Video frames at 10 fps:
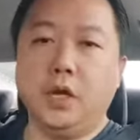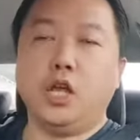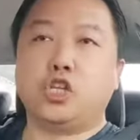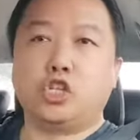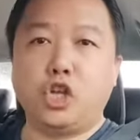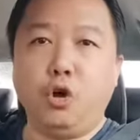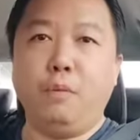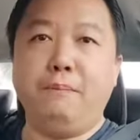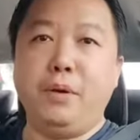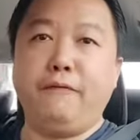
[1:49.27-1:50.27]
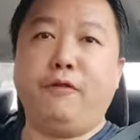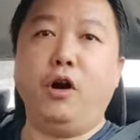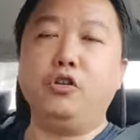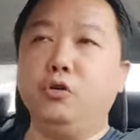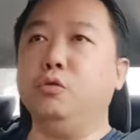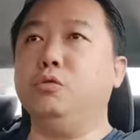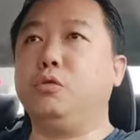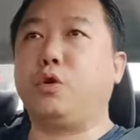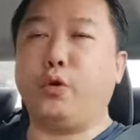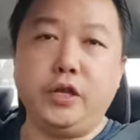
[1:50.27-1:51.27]
So before
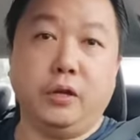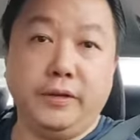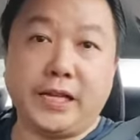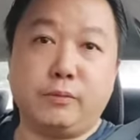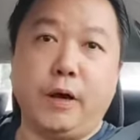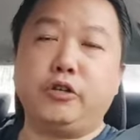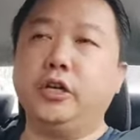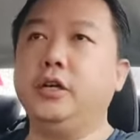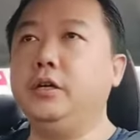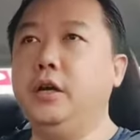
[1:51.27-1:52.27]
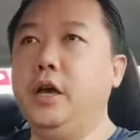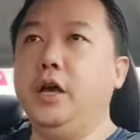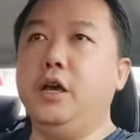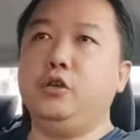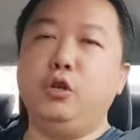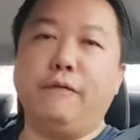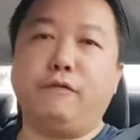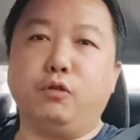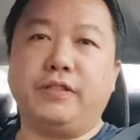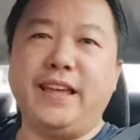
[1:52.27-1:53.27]
you create your next voucher, you have
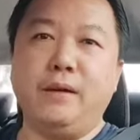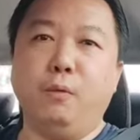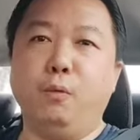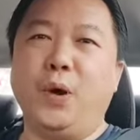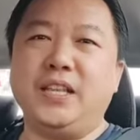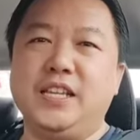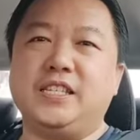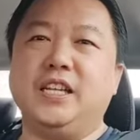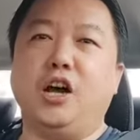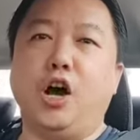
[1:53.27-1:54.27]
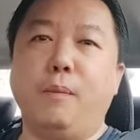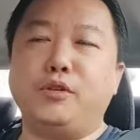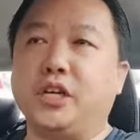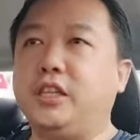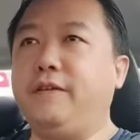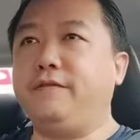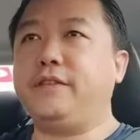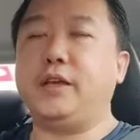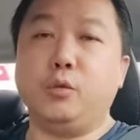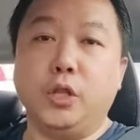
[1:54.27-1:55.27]
to think what is the objective
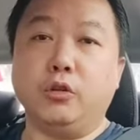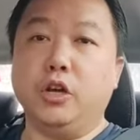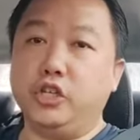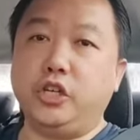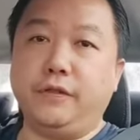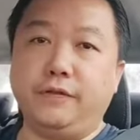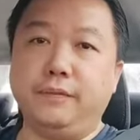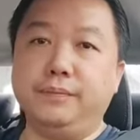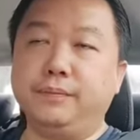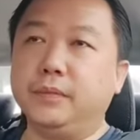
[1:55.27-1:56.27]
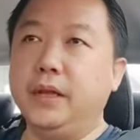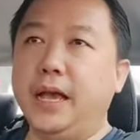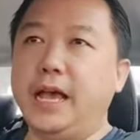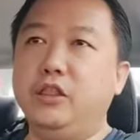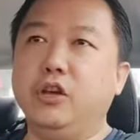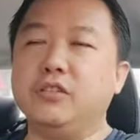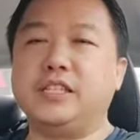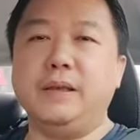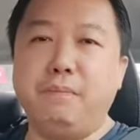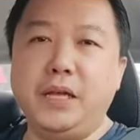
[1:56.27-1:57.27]
that you want to achieve and not
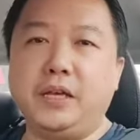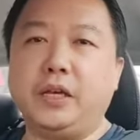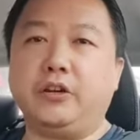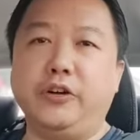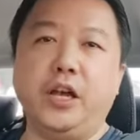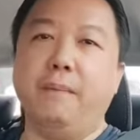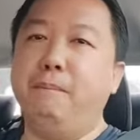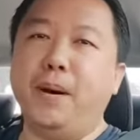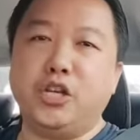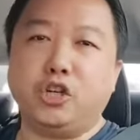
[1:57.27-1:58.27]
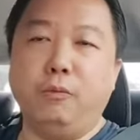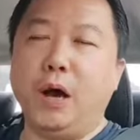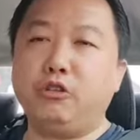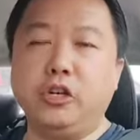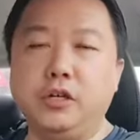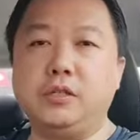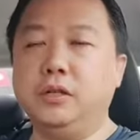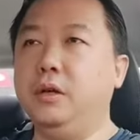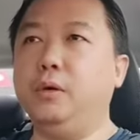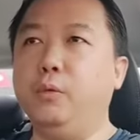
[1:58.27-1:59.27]
simply create a bunch of vouchers
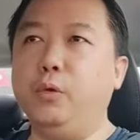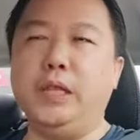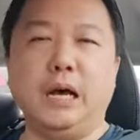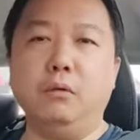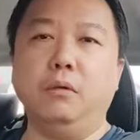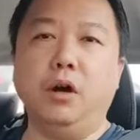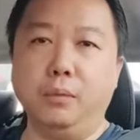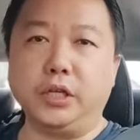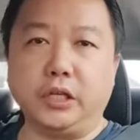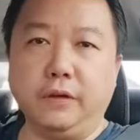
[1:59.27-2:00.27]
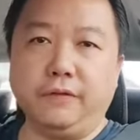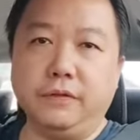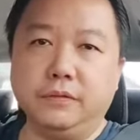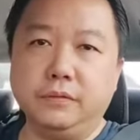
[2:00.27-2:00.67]
without objective.